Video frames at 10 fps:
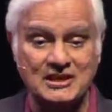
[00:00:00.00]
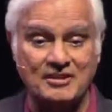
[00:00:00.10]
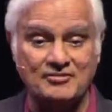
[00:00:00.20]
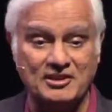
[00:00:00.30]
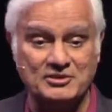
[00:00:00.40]

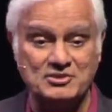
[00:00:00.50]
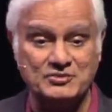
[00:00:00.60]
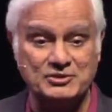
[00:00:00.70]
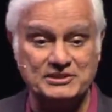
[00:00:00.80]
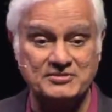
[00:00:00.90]
our Father's
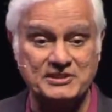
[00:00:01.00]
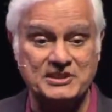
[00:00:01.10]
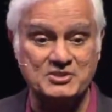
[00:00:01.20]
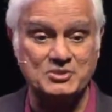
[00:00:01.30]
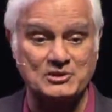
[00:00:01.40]
full giving
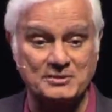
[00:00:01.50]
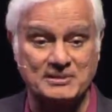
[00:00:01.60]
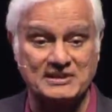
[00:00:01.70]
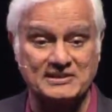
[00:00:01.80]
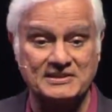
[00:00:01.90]
has only
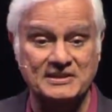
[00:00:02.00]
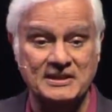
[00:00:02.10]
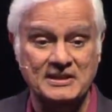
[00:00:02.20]
begun.